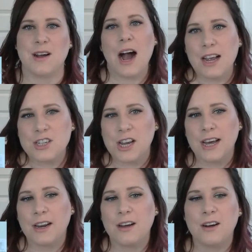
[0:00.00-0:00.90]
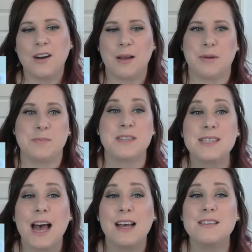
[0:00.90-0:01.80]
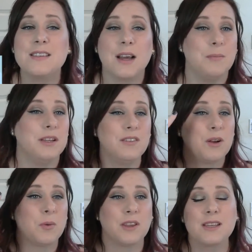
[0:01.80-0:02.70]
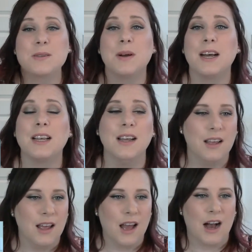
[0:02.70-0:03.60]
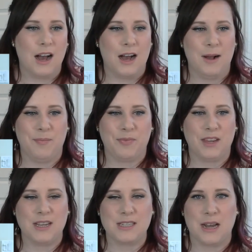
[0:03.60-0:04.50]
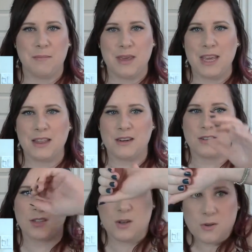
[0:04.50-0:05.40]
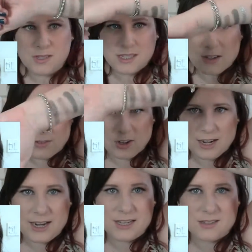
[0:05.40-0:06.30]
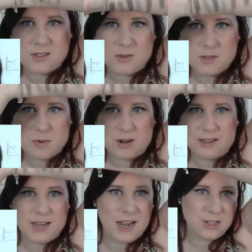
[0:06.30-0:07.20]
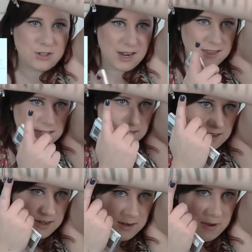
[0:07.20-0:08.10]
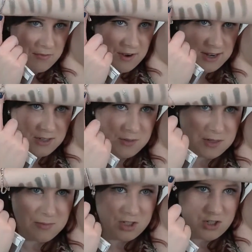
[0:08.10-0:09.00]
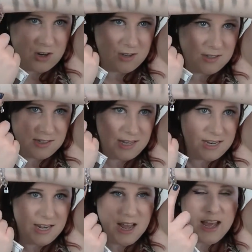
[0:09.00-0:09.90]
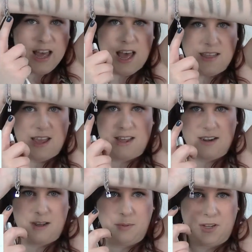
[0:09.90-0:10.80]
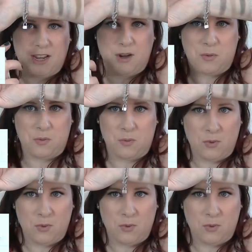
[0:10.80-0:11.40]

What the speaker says: eyeshadow. I'm obsessed. I believe I wore this one because on me, they're so silvery and so sparkly. I tried these on my friend who has much darker skin, and they ended up looking